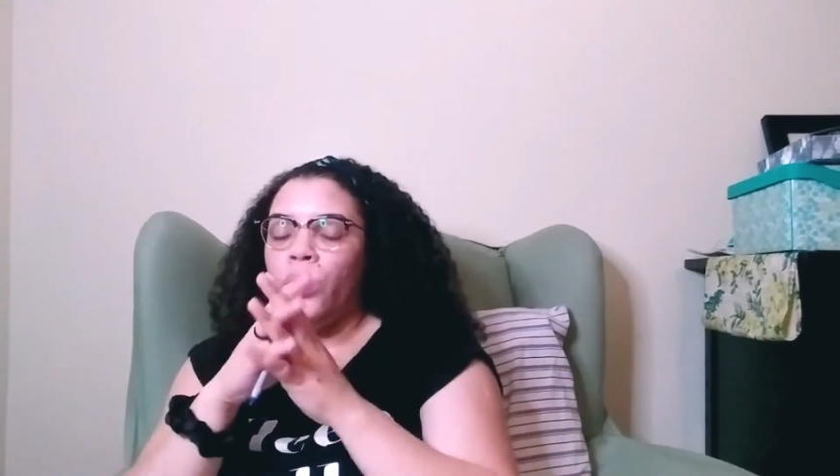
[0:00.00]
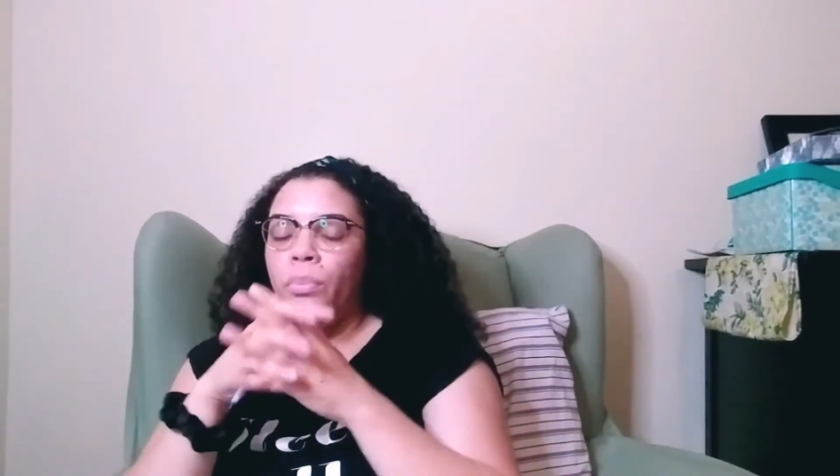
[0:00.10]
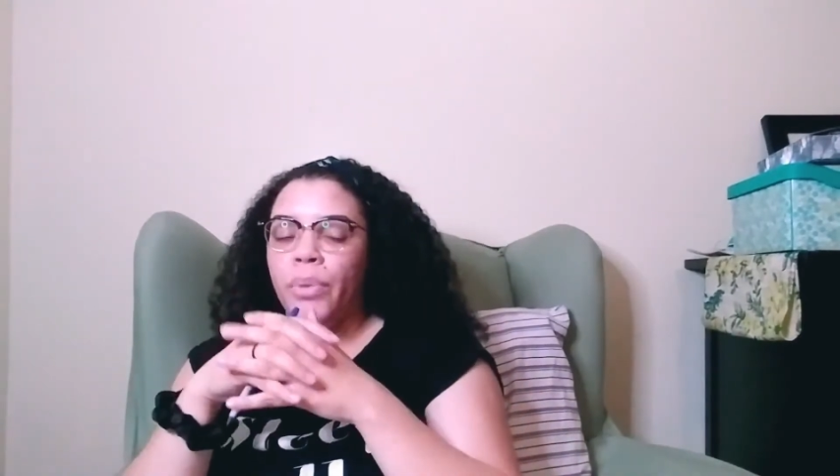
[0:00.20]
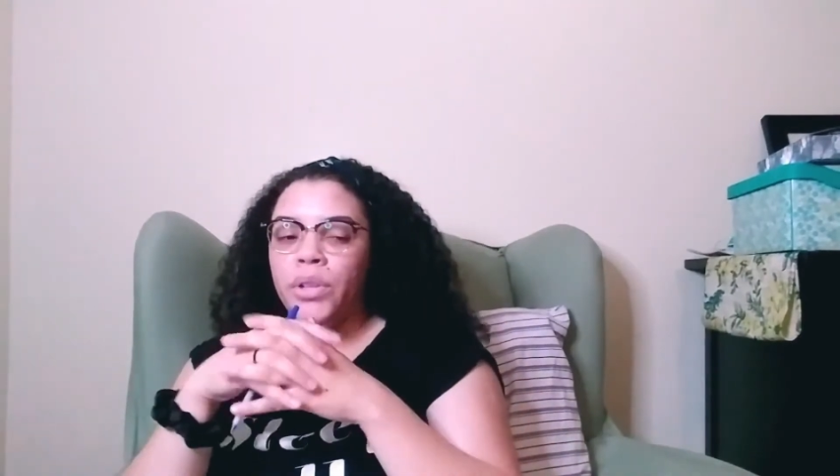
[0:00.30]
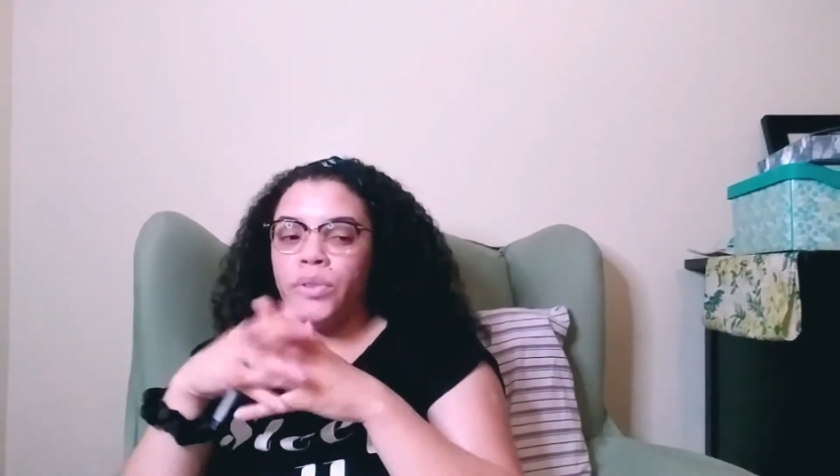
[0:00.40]

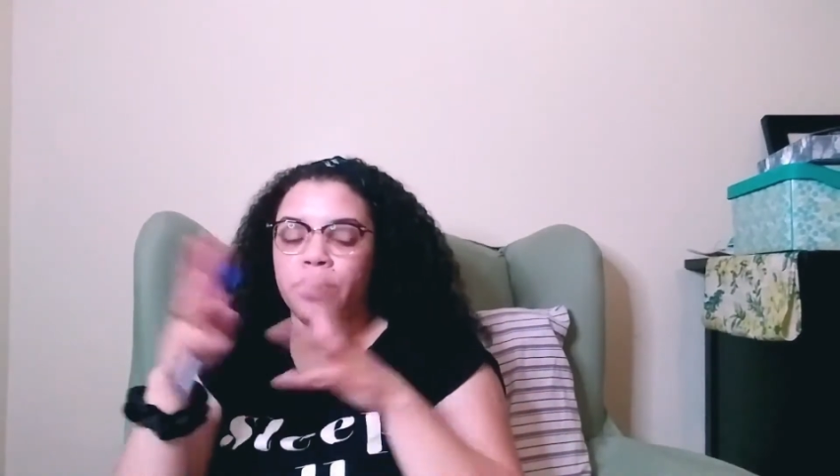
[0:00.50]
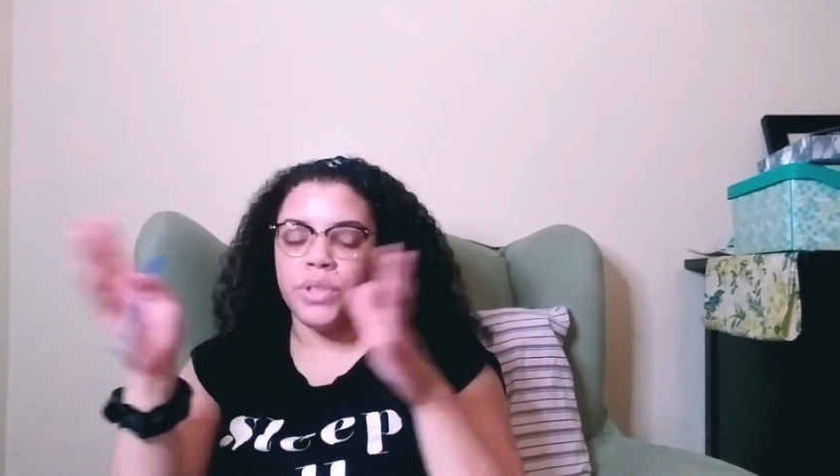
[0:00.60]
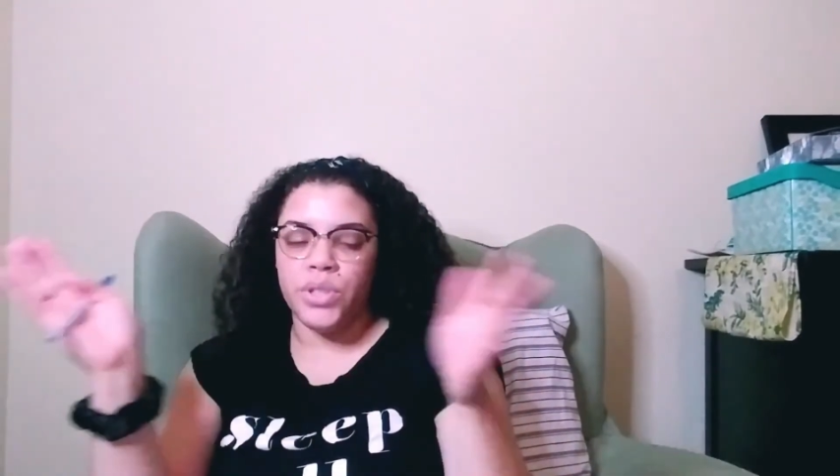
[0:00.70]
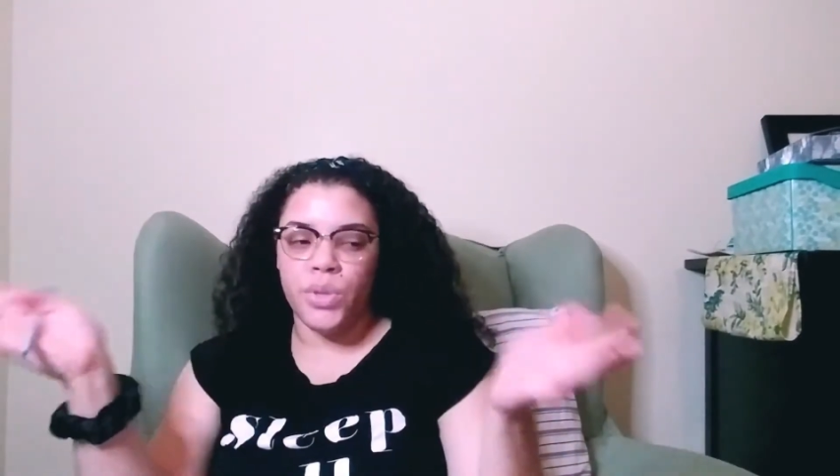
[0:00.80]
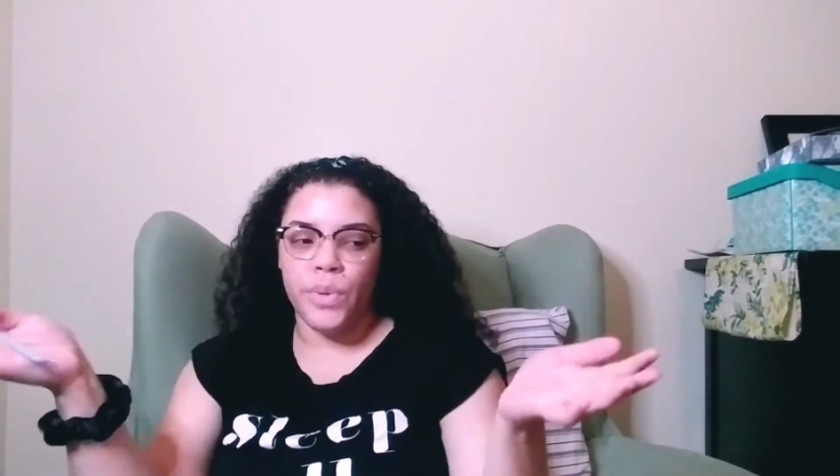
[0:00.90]
bundle
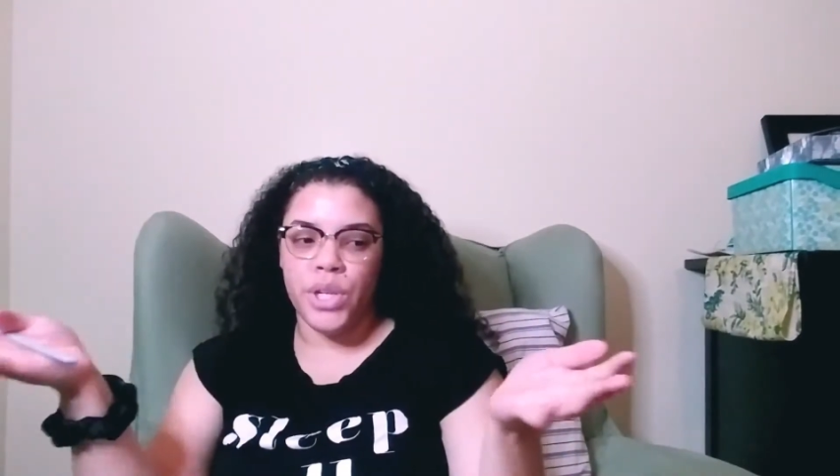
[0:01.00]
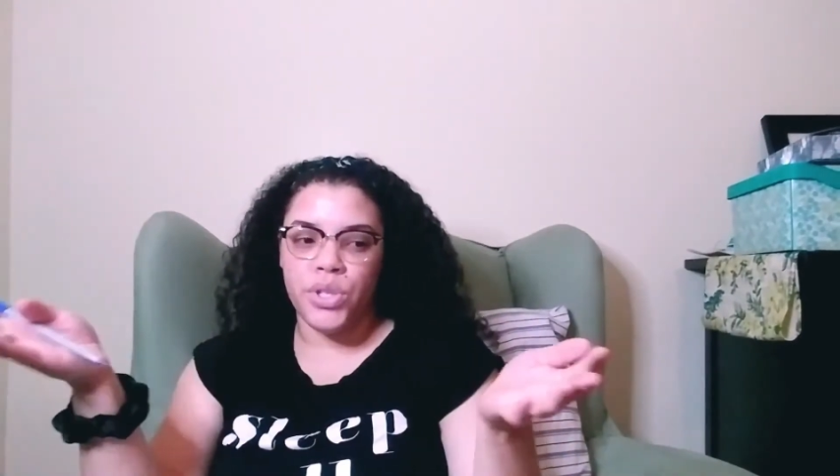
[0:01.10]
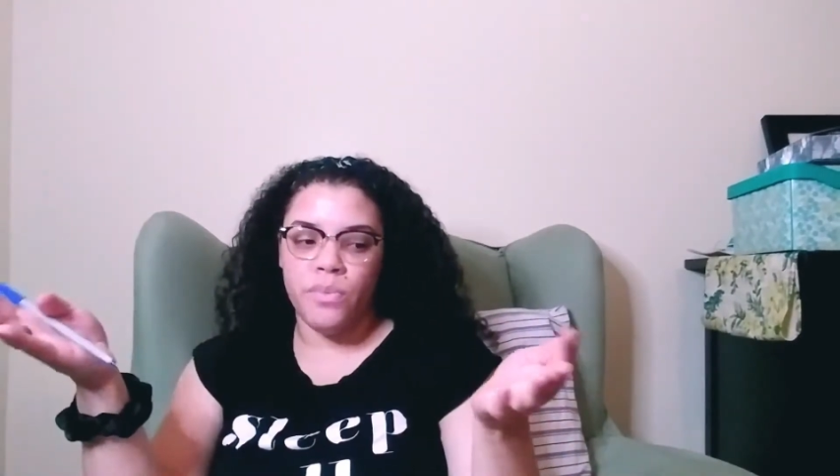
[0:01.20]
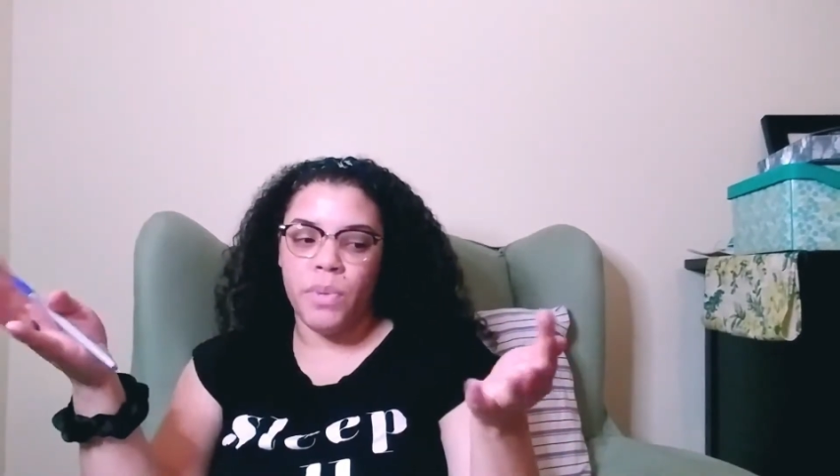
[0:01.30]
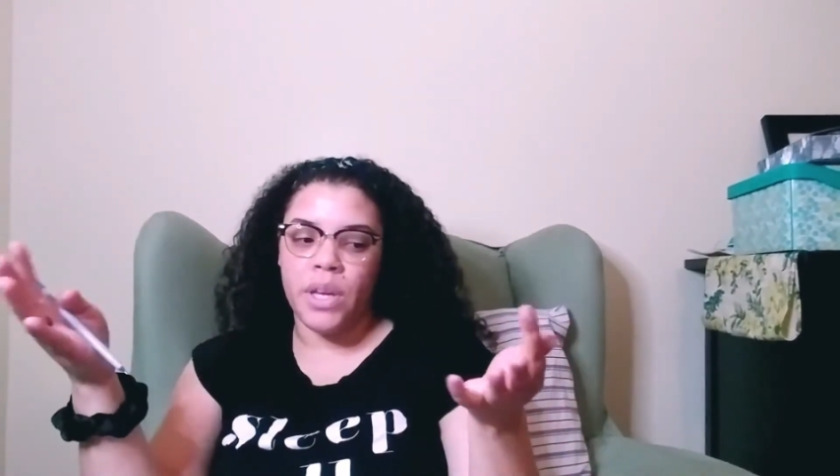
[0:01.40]

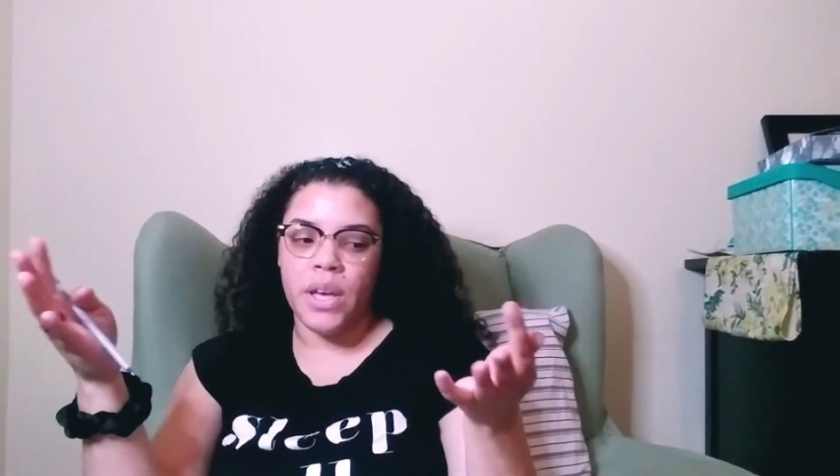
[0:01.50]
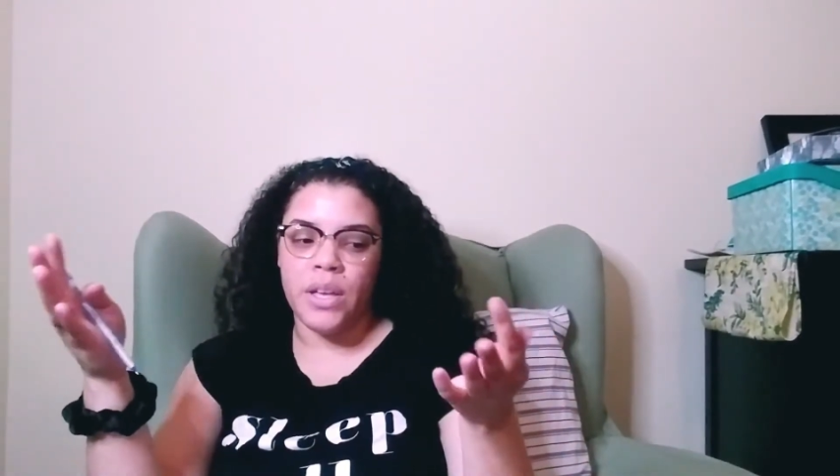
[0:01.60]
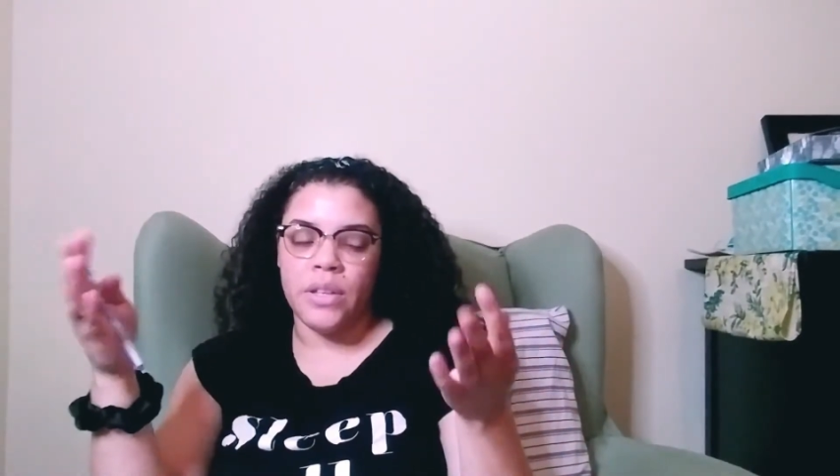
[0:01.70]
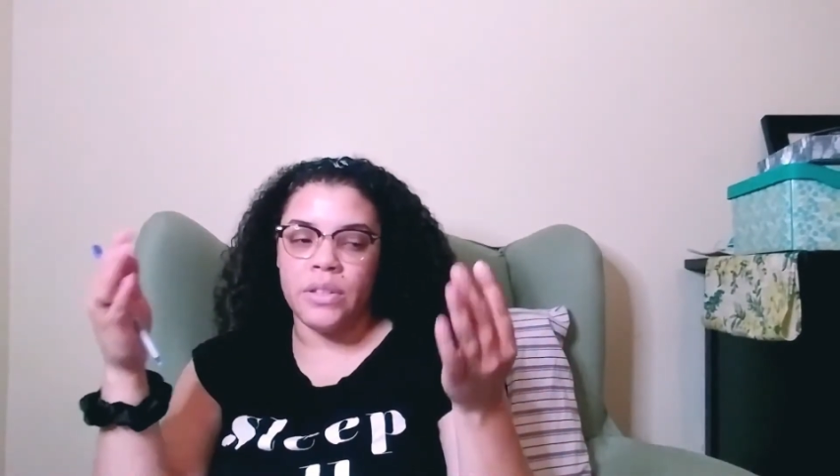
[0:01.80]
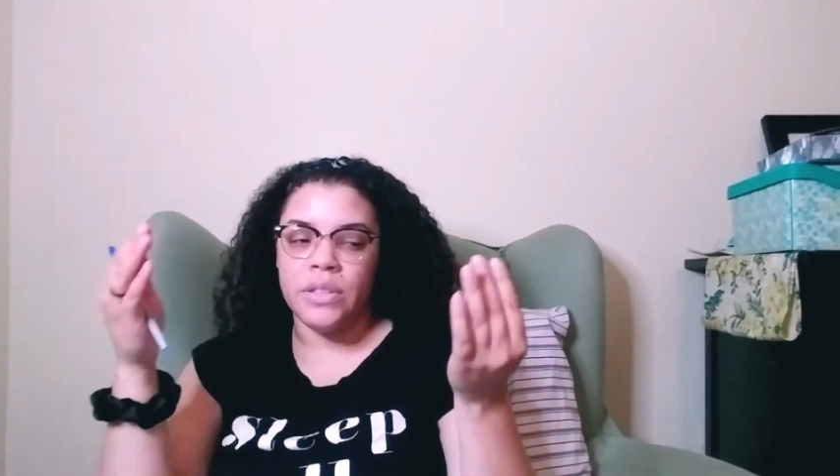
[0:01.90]
situation
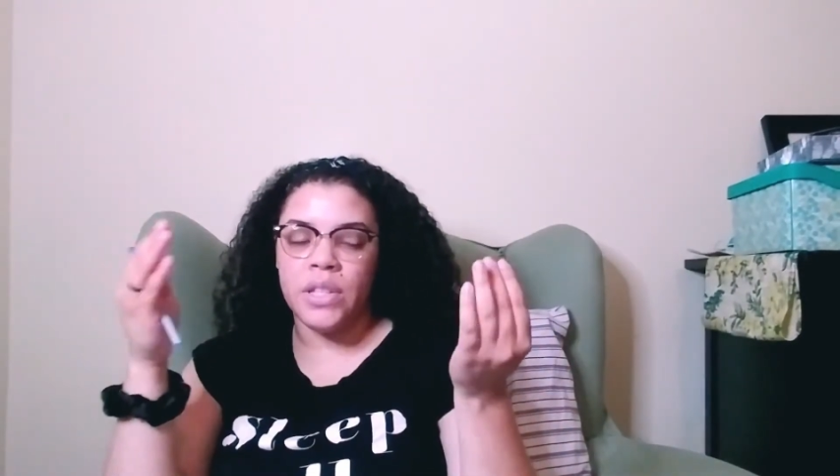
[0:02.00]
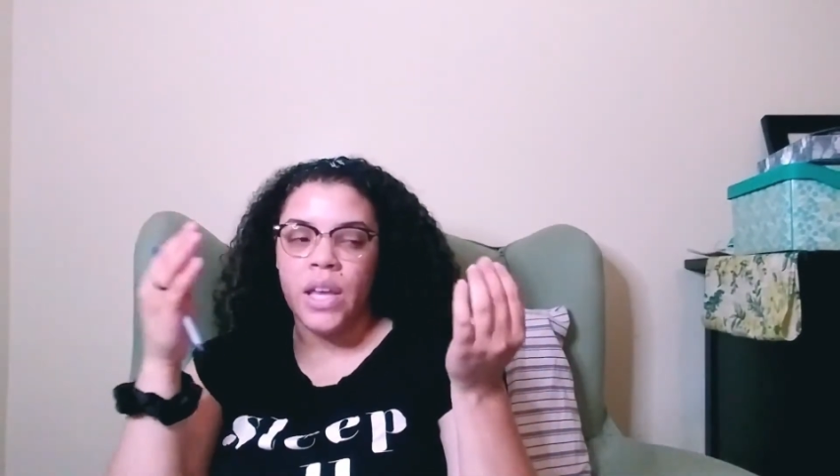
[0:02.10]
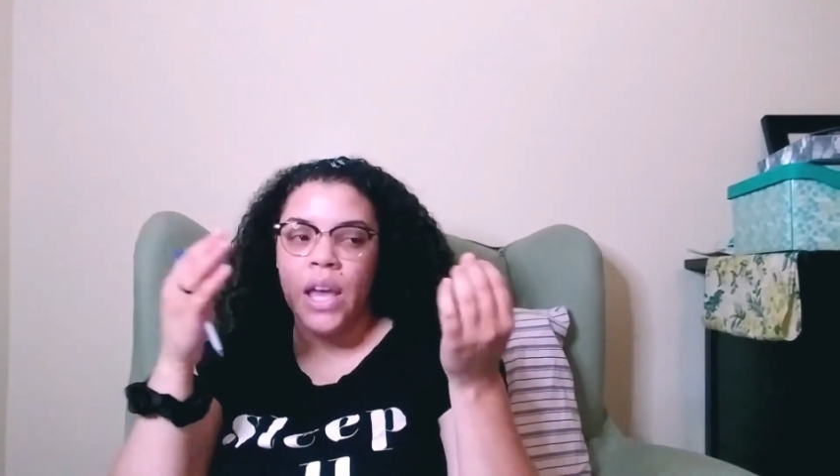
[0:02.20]
because